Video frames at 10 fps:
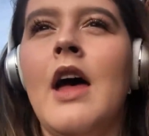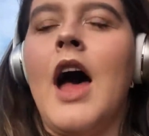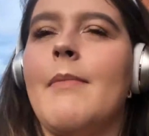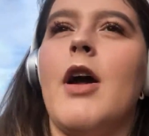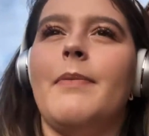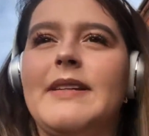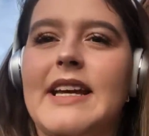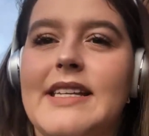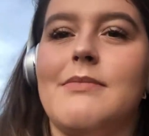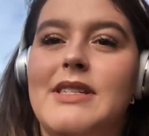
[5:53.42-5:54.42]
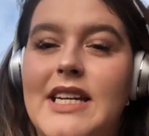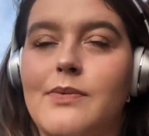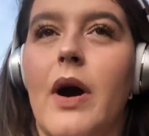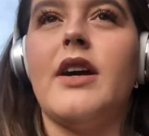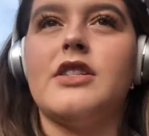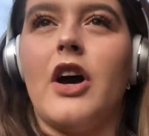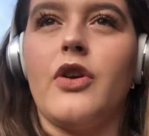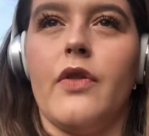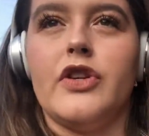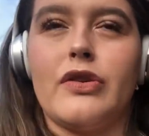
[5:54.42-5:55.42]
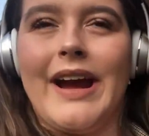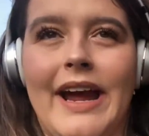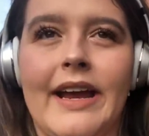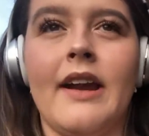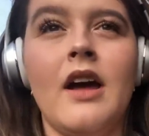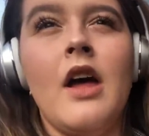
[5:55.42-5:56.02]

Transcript: I'm hoping to get some disc work done on the train.